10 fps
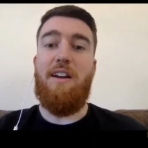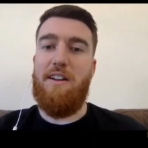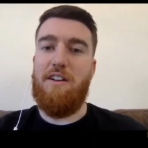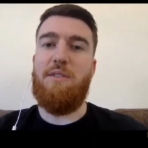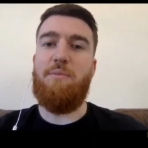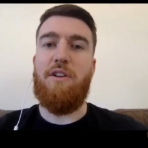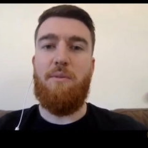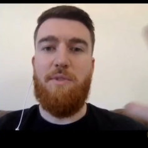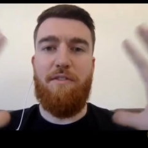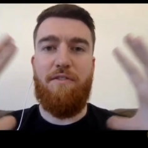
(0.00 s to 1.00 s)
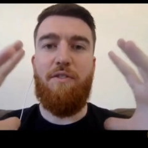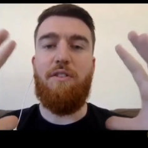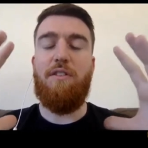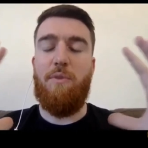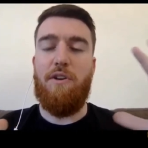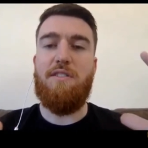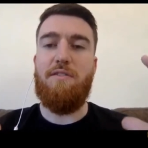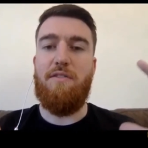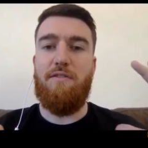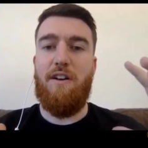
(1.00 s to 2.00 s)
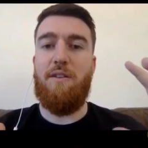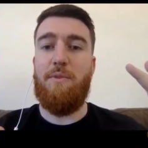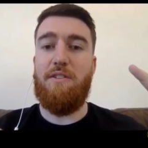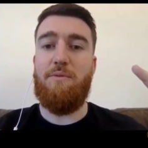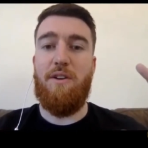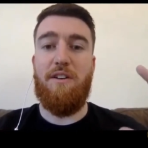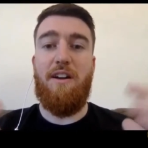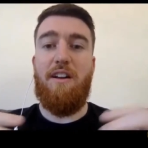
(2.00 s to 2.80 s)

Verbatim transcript: It actually becomes a full immersive environment where